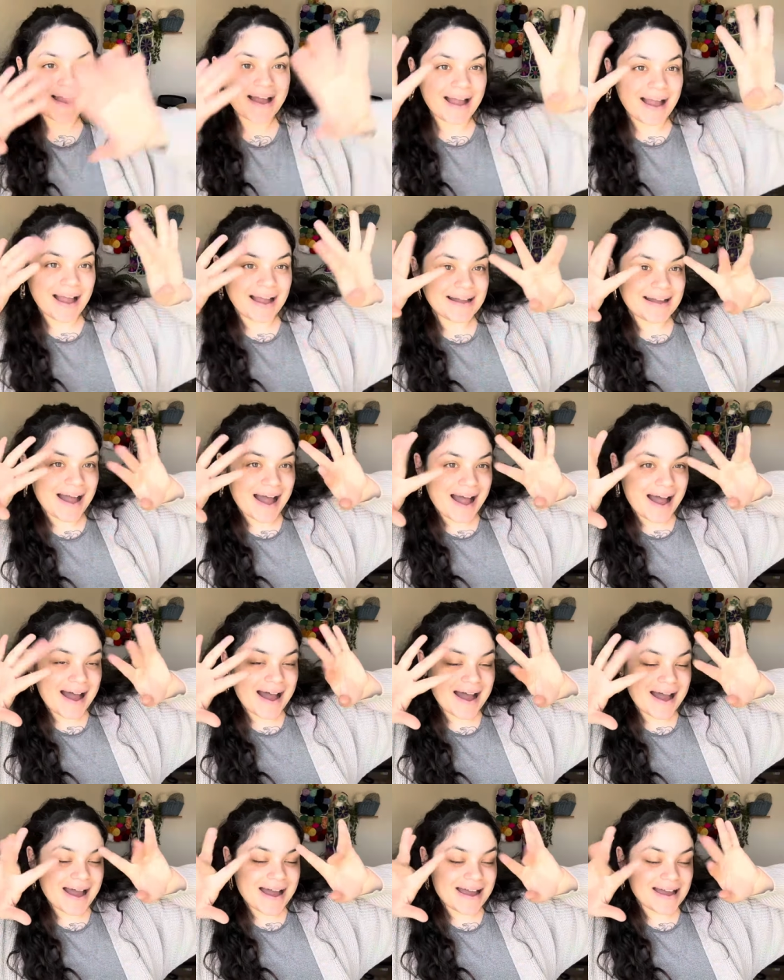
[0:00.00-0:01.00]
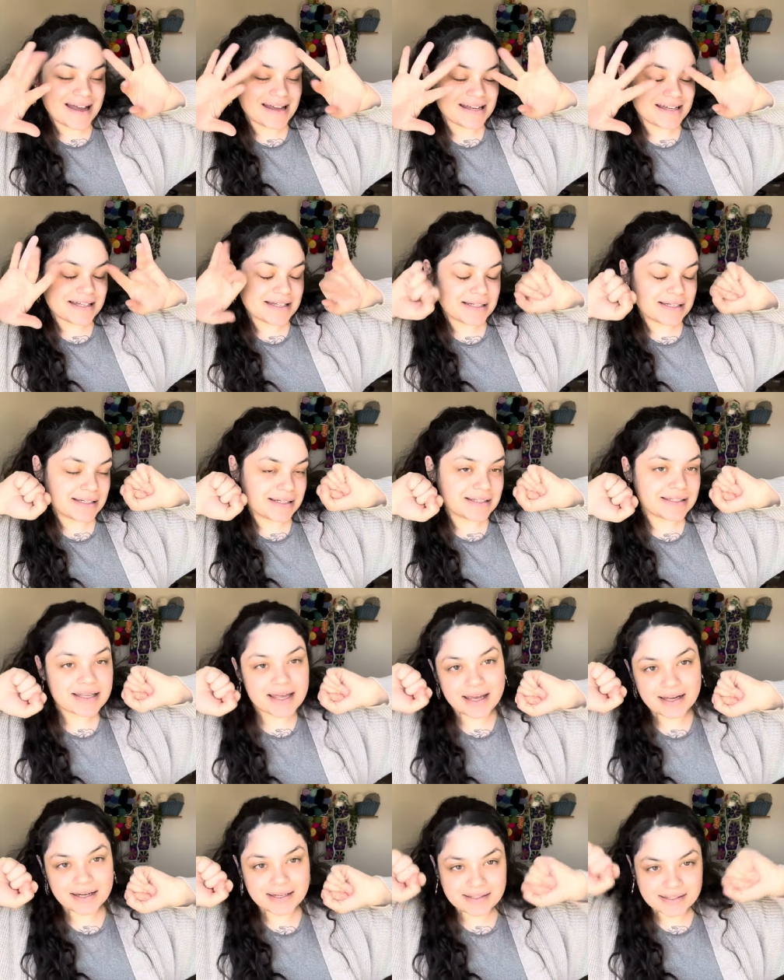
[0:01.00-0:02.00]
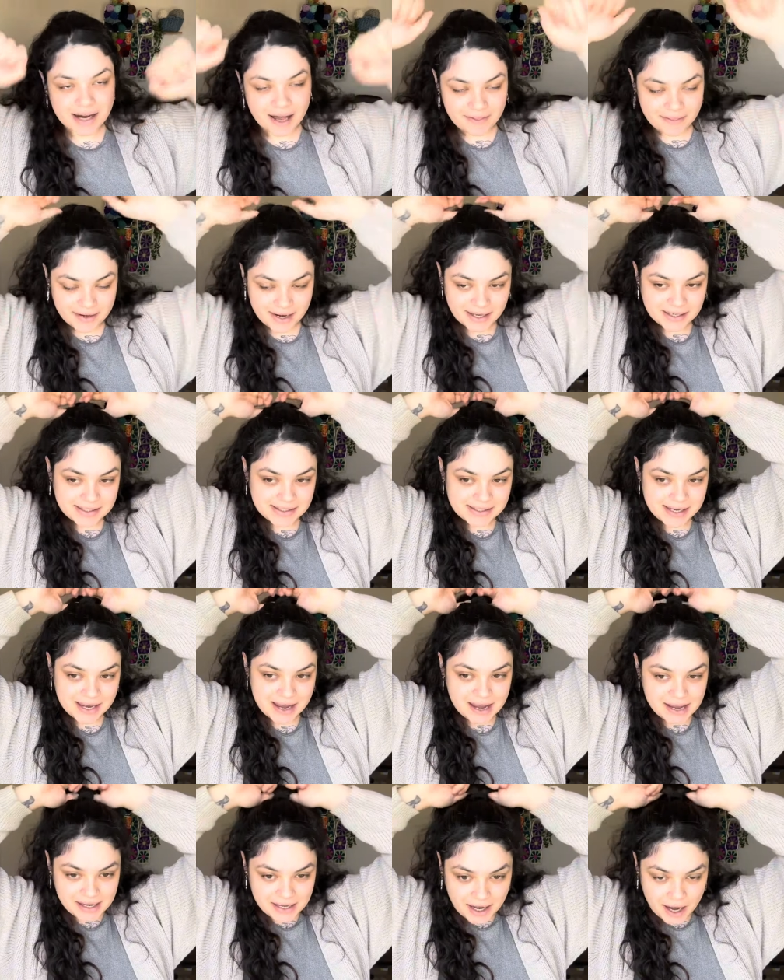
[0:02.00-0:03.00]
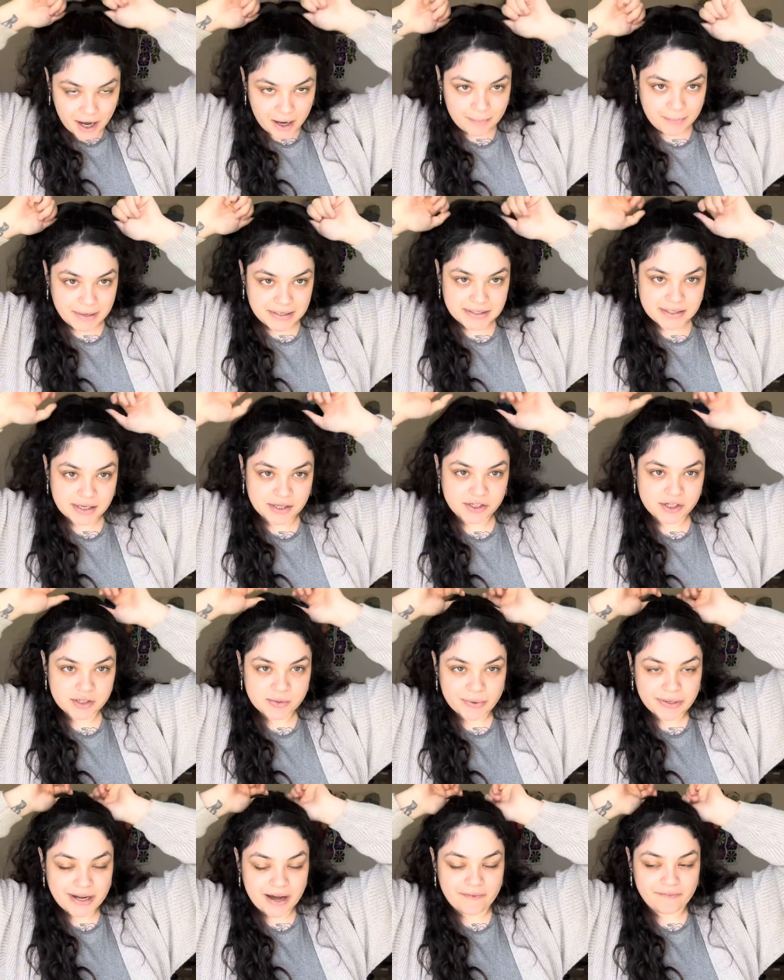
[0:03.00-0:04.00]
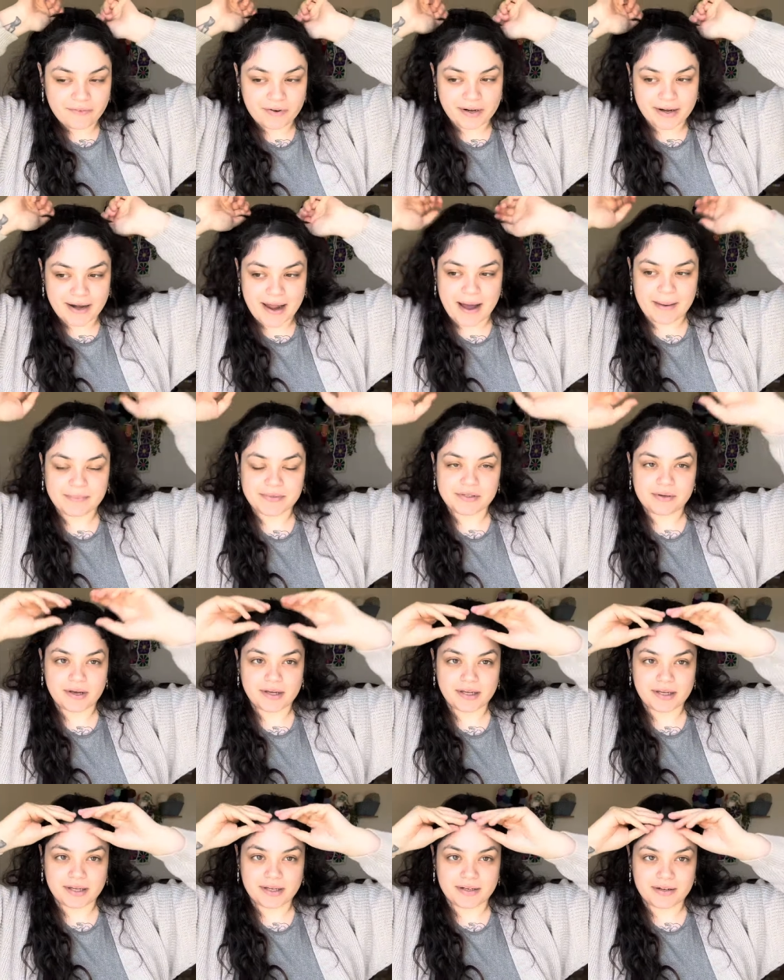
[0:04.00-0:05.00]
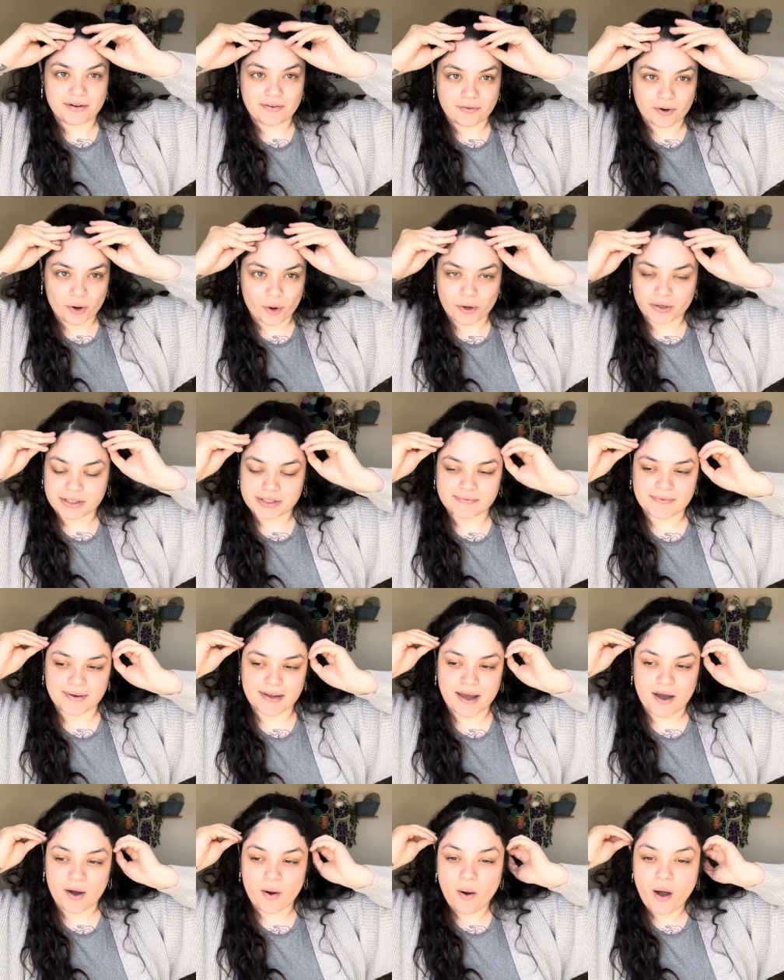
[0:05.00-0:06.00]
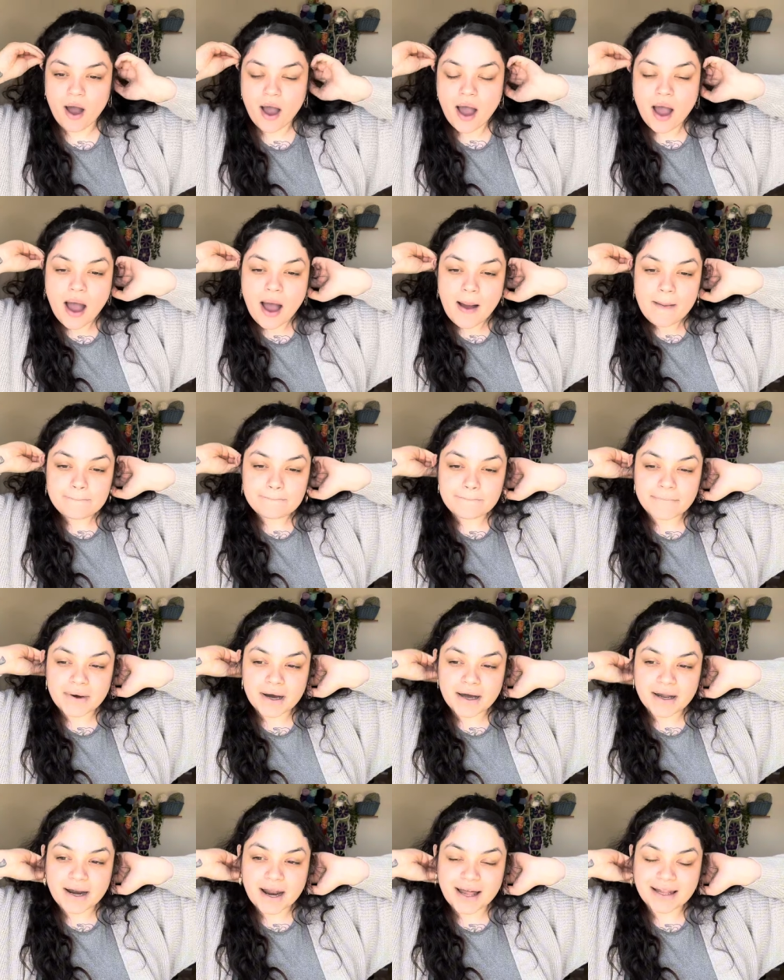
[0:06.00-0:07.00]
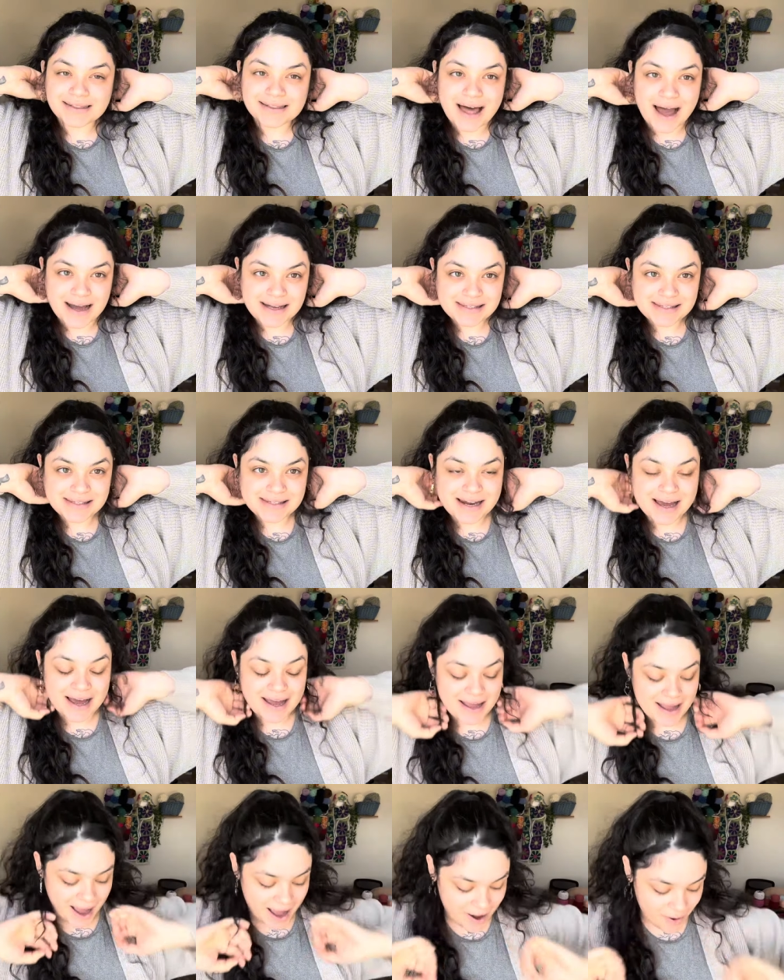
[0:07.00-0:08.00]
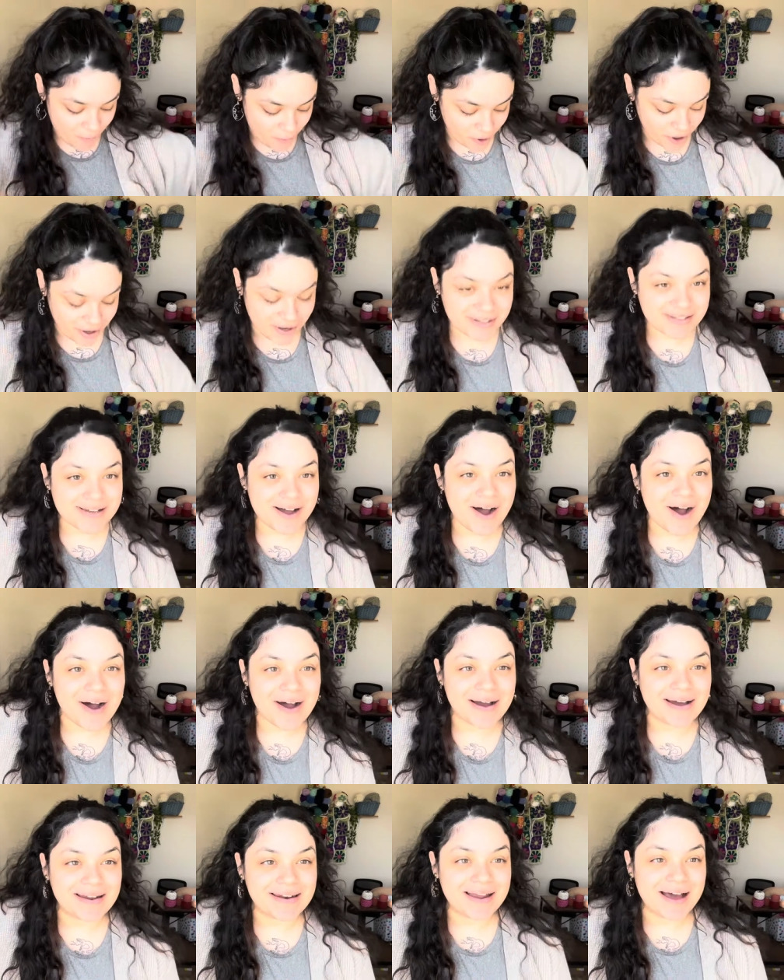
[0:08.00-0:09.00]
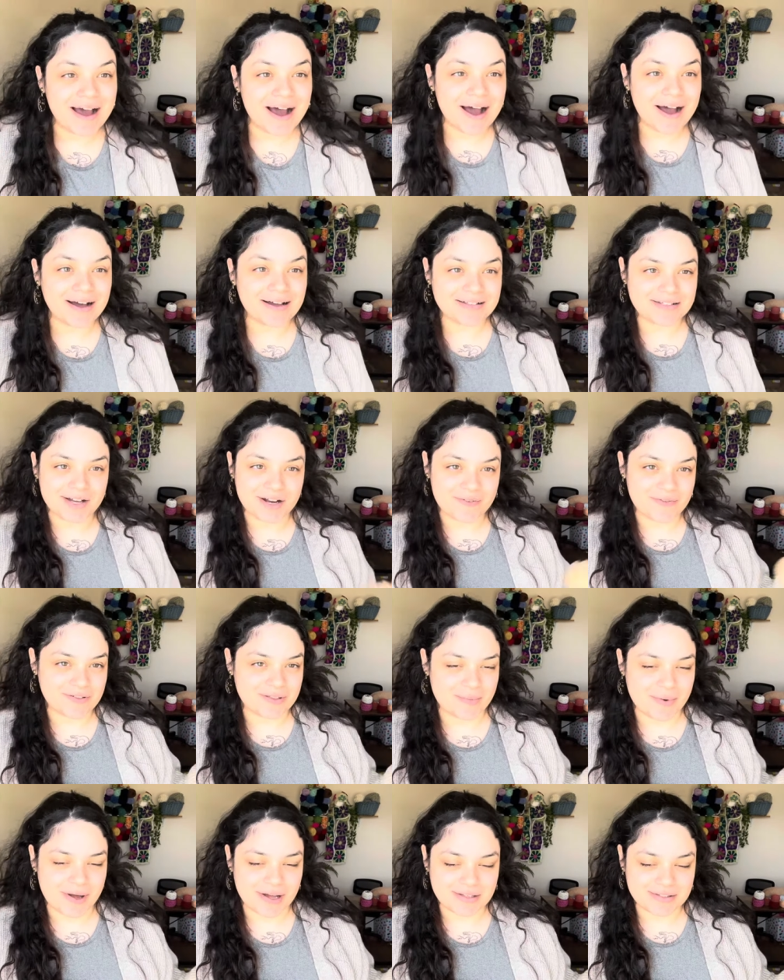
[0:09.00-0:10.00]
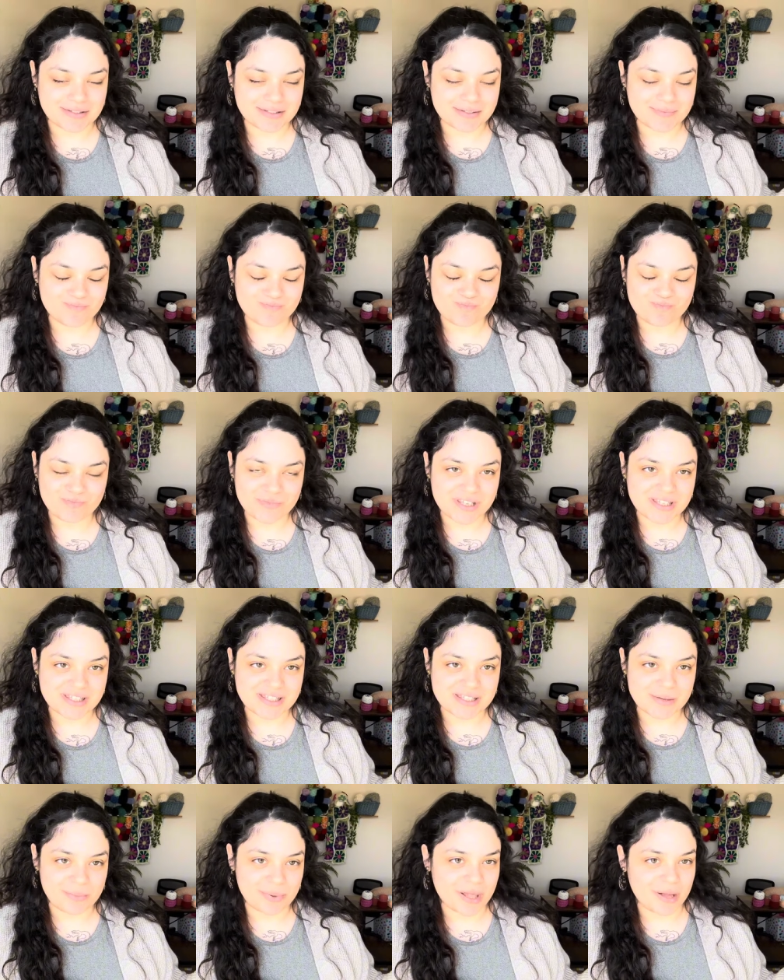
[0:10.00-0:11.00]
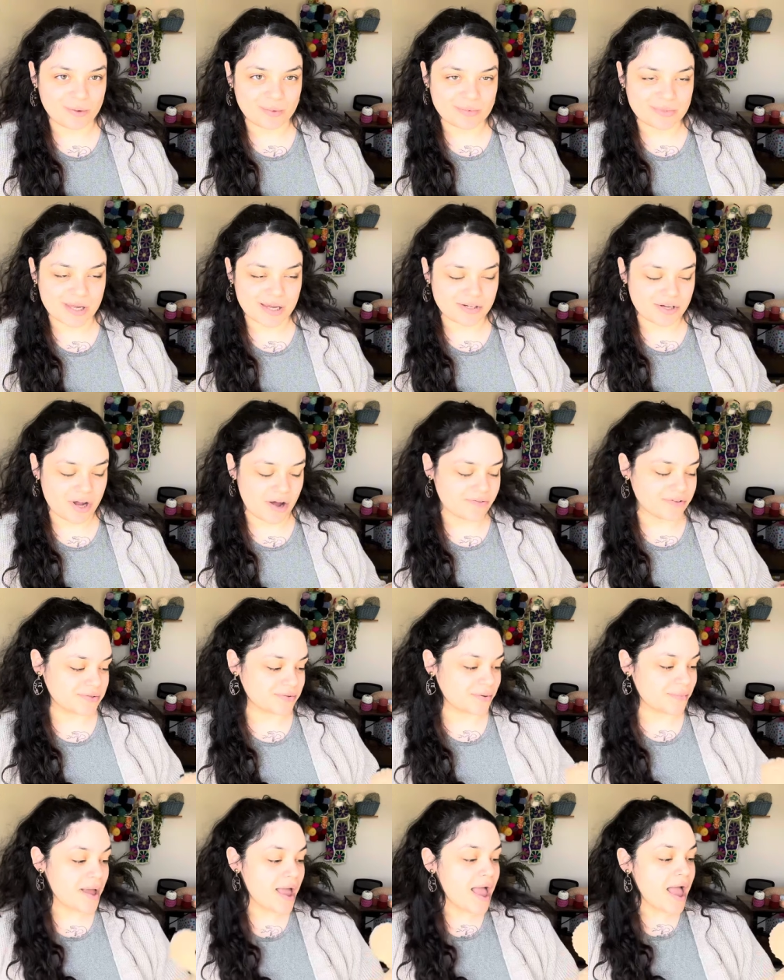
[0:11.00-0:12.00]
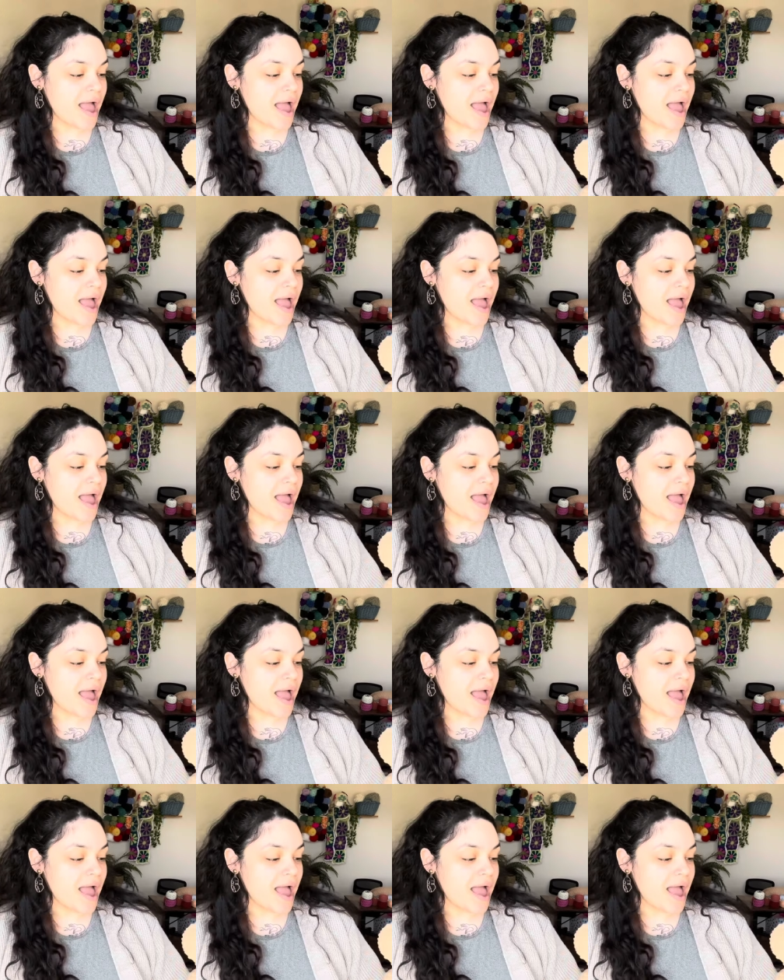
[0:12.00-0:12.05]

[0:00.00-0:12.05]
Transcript: Hi guys, it is now the next day. Um, my son just went down for a nap so I can record this video. But last night I worked on, sorry for the mess, this is a playroom slash office room.